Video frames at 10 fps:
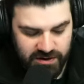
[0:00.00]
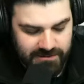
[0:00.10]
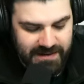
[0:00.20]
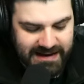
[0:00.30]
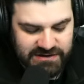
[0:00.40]

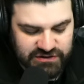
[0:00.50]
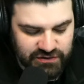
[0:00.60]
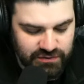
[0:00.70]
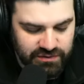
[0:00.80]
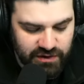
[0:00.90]
back
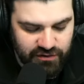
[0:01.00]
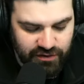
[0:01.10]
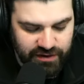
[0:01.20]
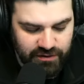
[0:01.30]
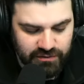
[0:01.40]
to the
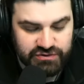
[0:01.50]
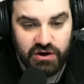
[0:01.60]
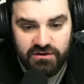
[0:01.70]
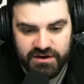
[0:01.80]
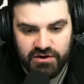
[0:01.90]
Chronicles
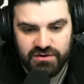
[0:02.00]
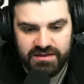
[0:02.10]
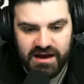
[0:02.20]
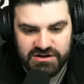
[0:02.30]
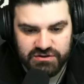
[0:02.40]
of Aguna,
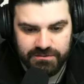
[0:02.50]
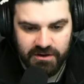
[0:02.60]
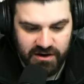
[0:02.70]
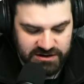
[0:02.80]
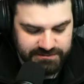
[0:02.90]
the Arsenal
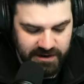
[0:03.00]
podcast,